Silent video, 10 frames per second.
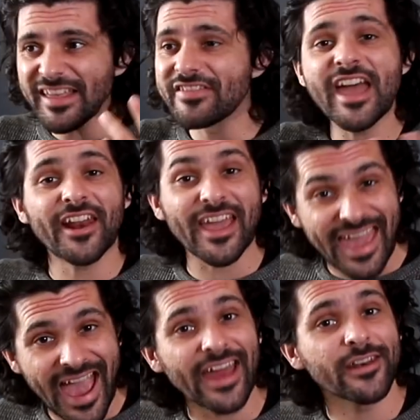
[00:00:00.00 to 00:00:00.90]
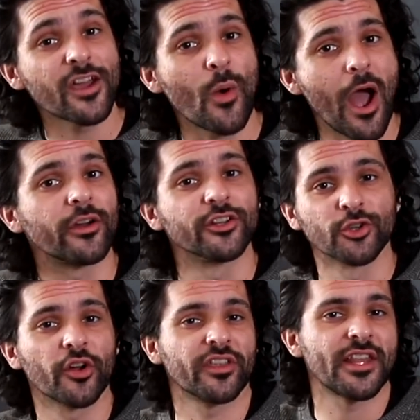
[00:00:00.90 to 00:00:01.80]
then I can go out and
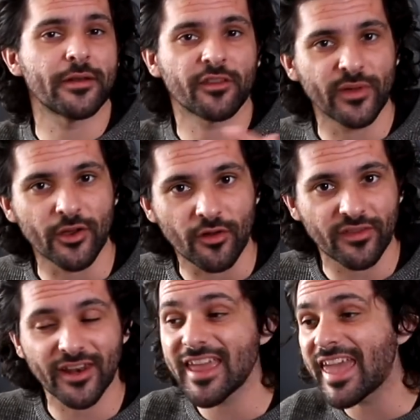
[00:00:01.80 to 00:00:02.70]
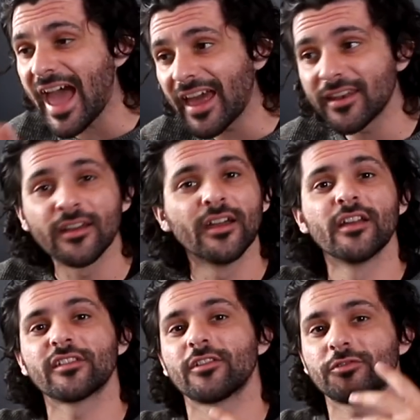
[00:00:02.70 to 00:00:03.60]
talk to native speakers and I can
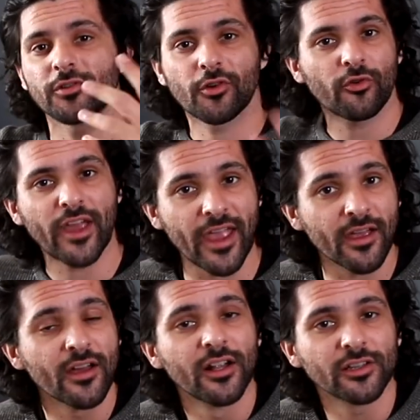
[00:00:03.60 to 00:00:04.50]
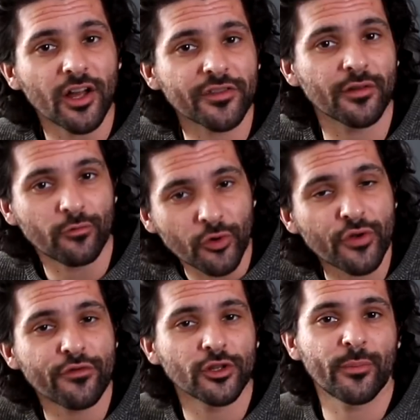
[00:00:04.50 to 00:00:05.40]
start to create lots of
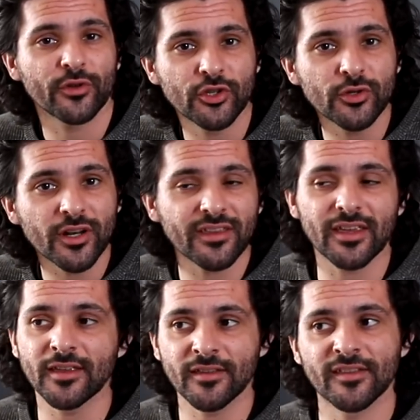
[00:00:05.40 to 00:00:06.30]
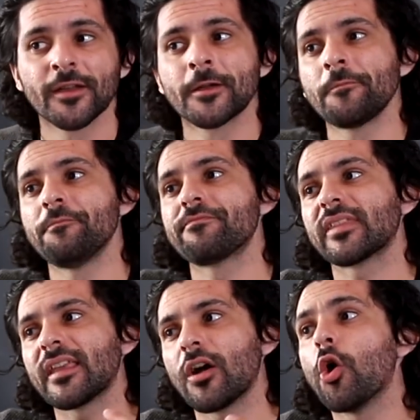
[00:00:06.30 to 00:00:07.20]
wonderful opportunities
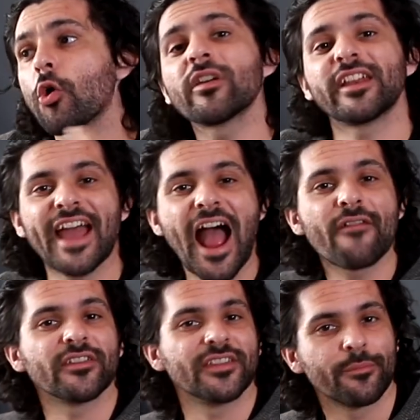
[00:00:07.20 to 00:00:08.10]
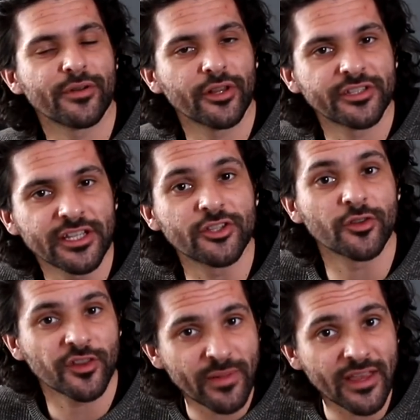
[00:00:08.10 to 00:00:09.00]
already having the ability to
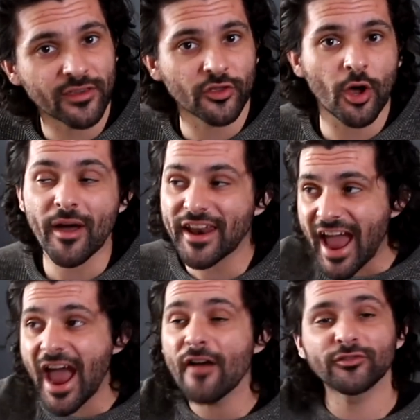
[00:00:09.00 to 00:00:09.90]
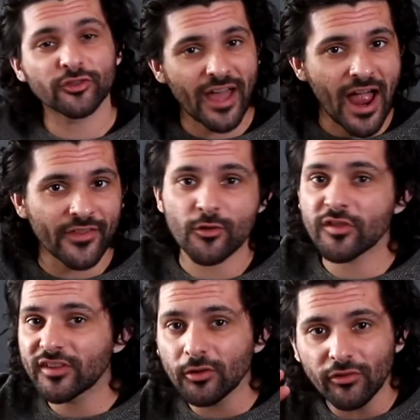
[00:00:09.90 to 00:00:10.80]
speak to them. And after that, there's
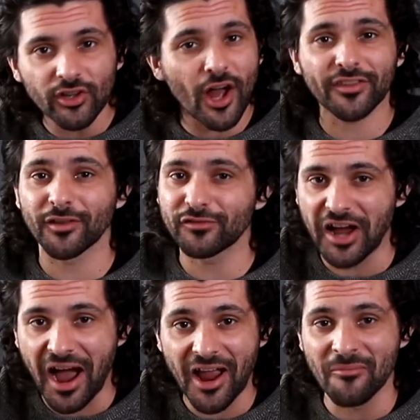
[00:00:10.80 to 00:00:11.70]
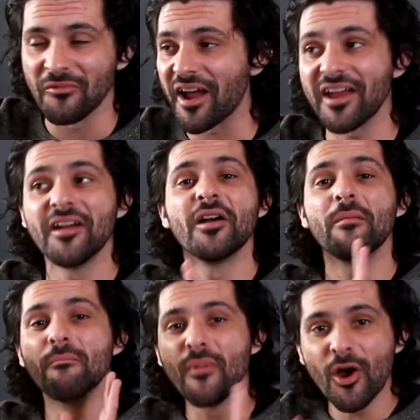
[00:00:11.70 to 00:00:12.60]
still lots of time, right?
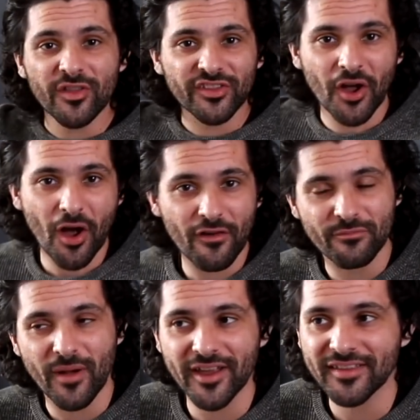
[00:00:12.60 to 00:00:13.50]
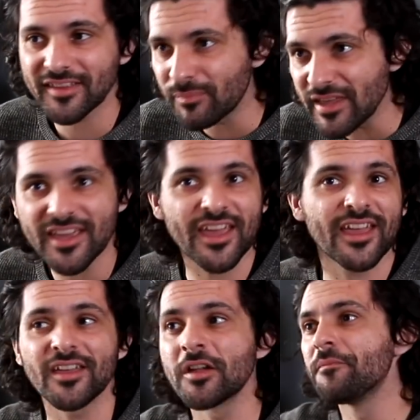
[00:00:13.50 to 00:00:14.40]
Most of my
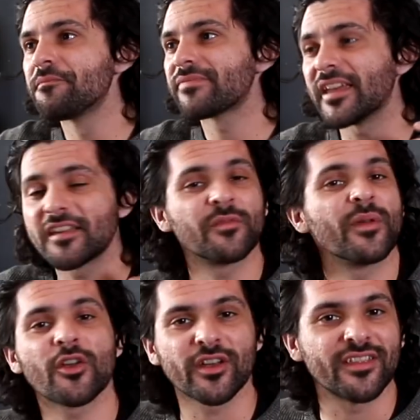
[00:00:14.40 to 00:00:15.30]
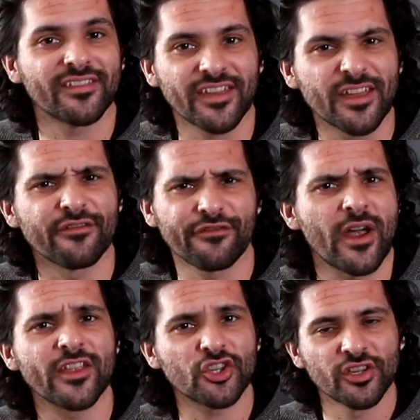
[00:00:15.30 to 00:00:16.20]
speaking experience in
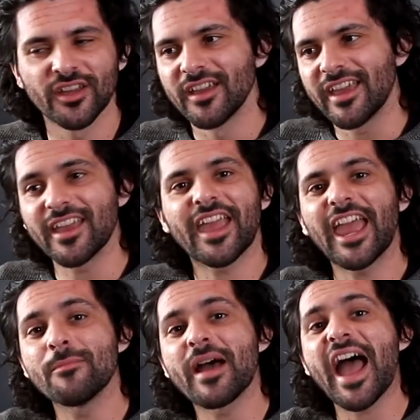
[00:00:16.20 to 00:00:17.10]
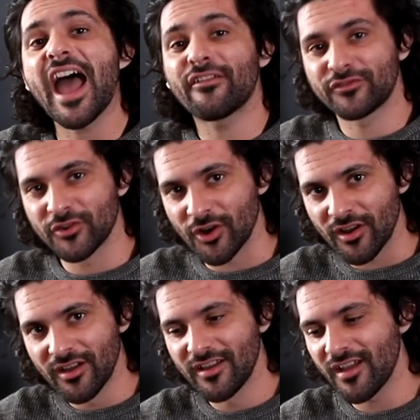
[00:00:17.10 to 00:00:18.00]
French, it came
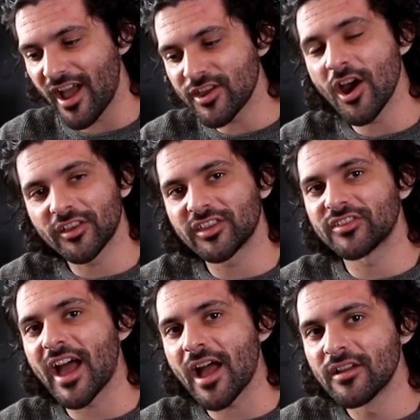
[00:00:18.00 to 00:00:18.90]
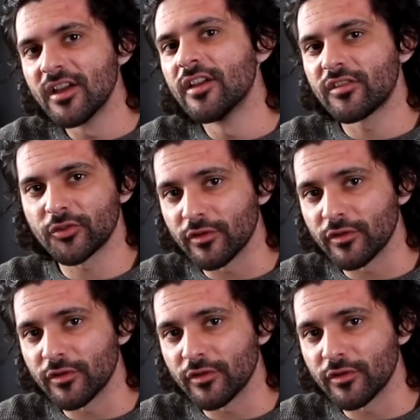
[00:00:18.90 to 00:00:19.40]
after I got to that sort